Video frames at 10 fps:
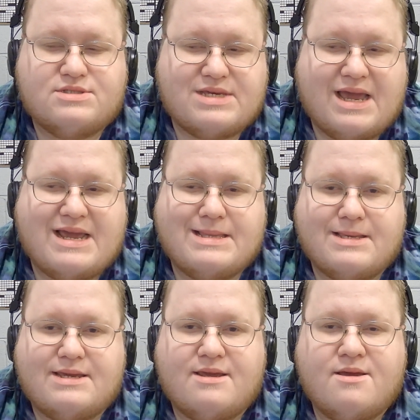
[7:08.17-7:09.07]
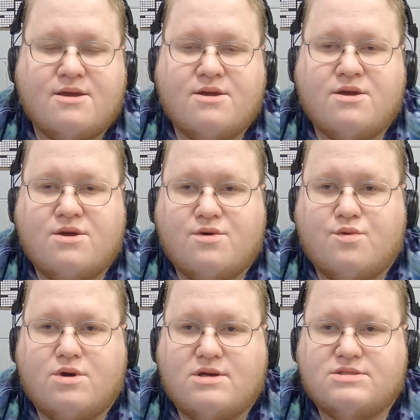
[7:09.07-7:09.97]
sadly,
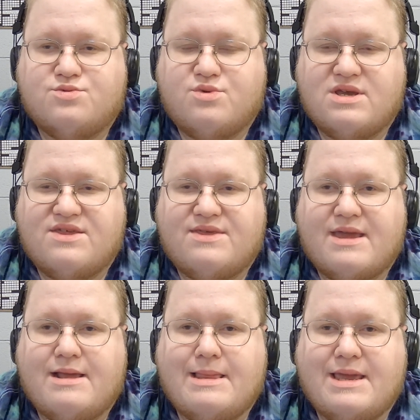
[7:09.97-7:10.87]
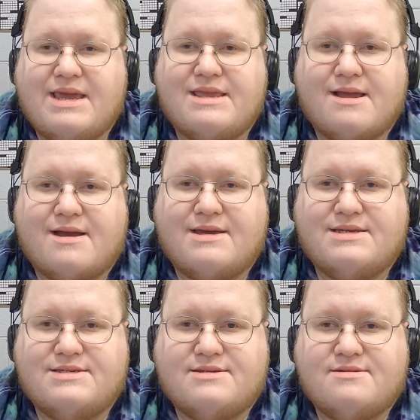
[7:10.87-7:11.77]
was with LA Knight.
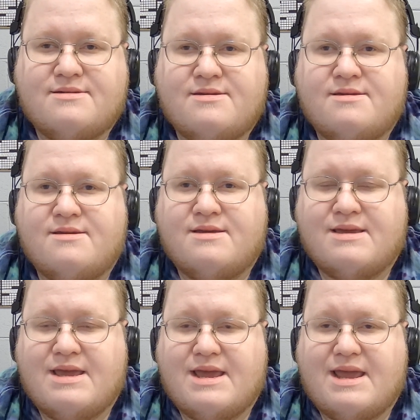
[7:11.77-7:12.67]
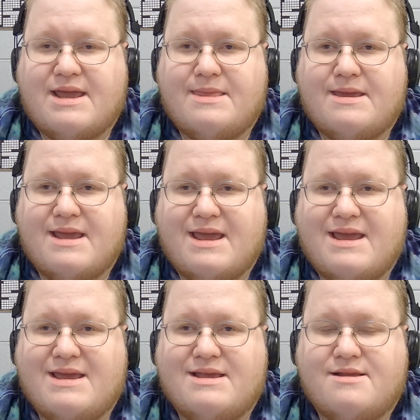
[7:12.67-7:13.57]
And they
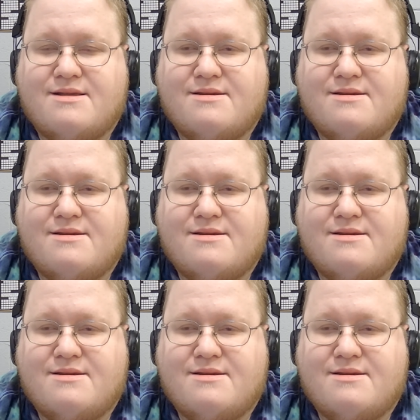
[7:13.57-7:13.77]
had